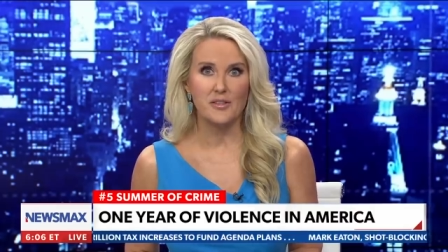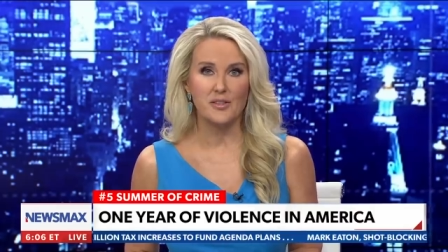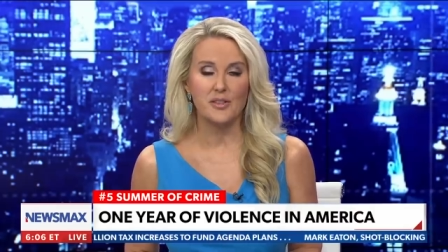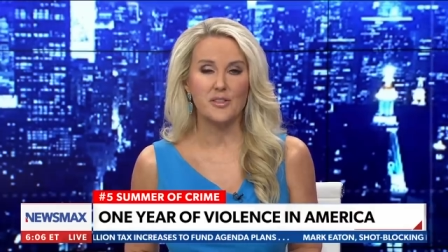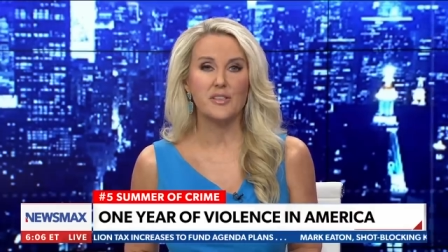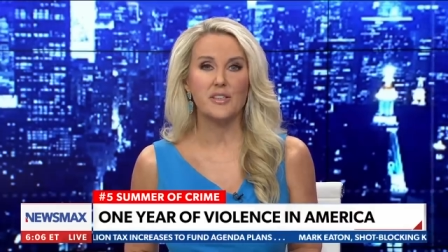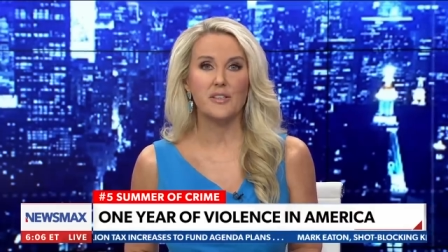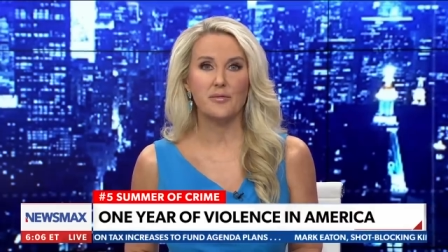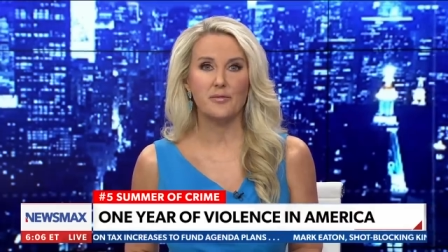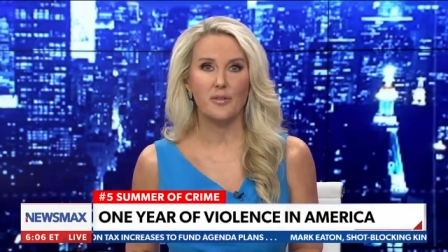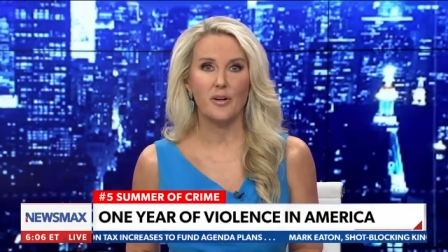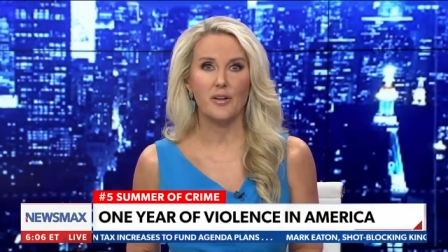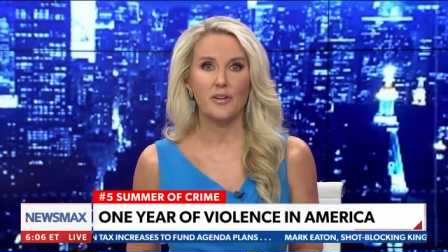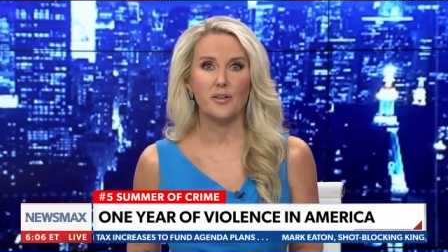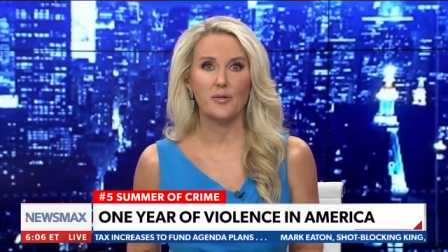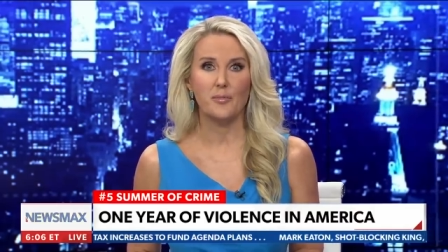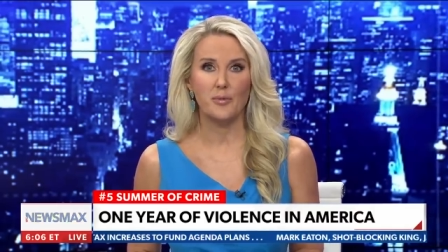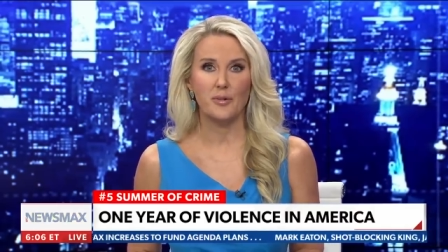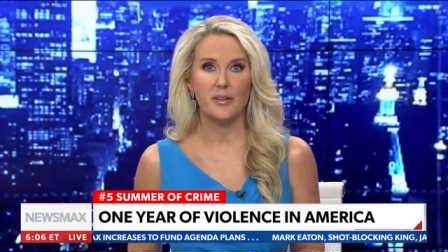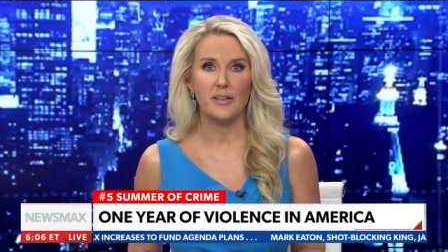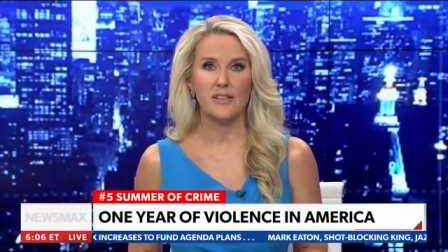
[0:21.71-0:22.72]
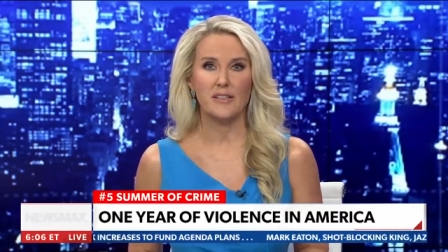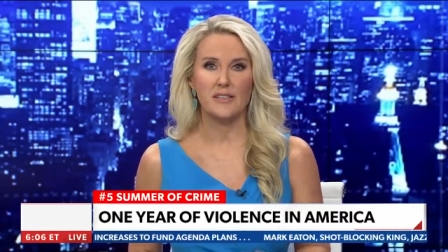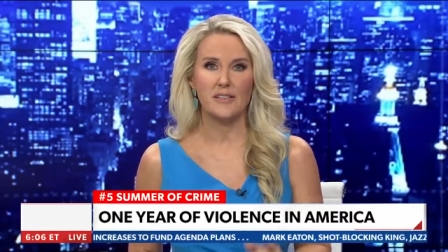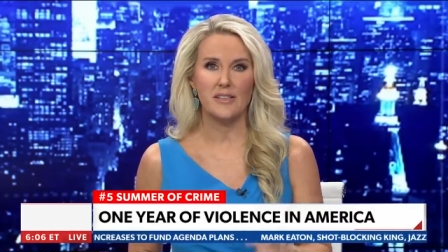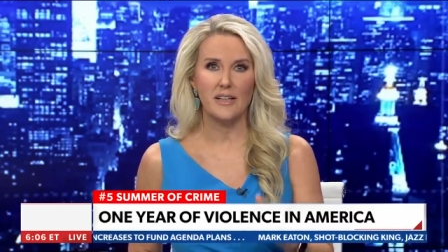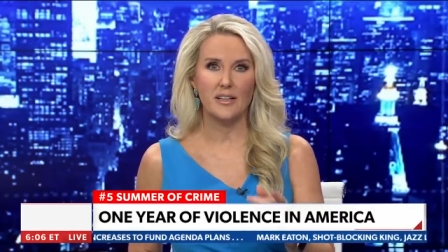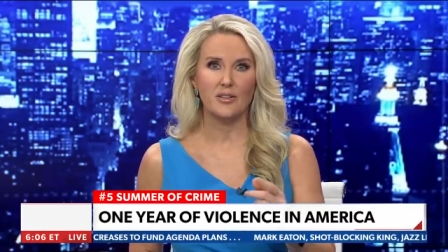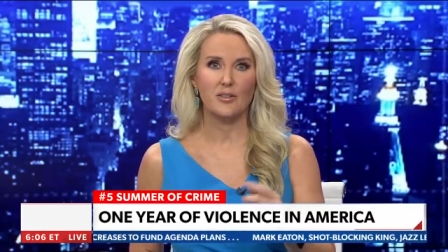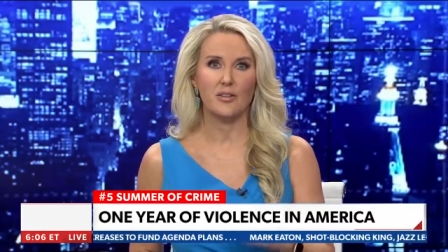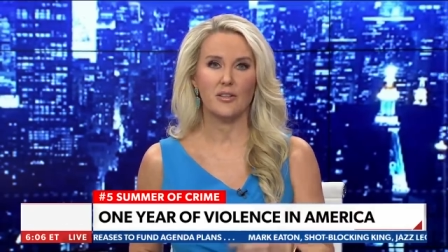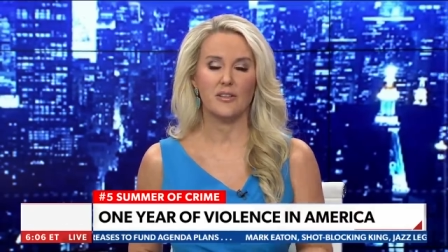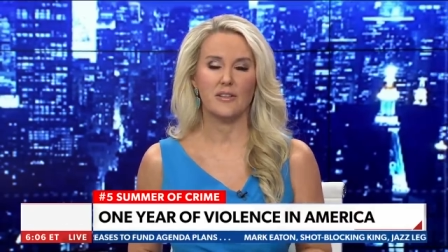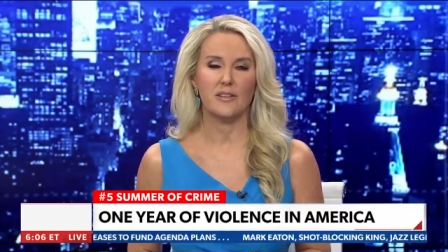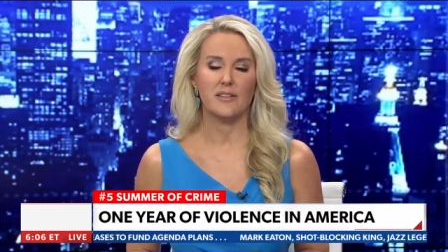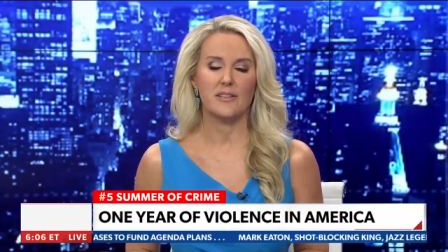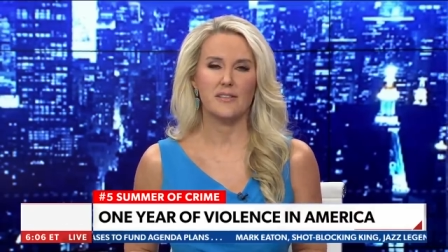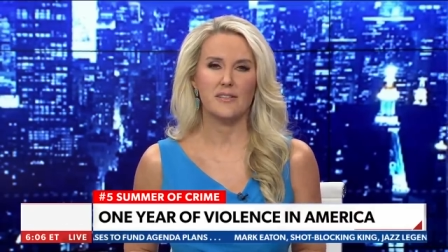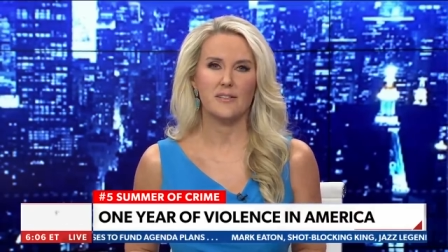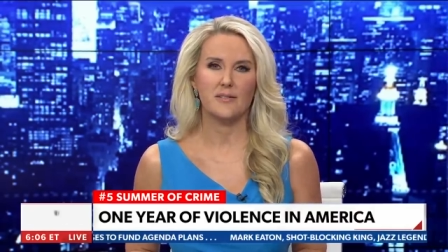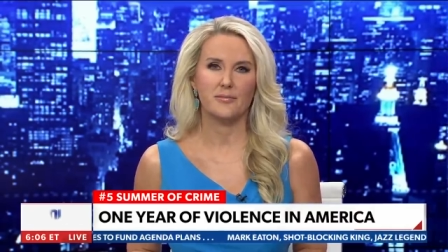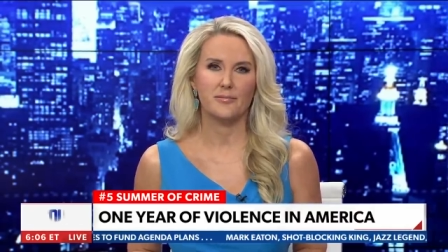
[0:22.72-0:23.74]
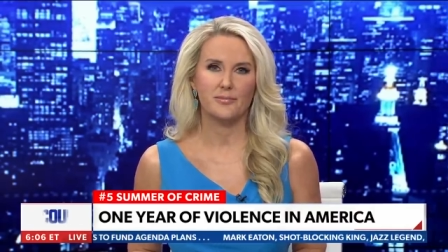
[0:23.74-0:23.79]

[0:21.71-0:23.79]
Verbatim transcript: to defund the police. Take a look at this.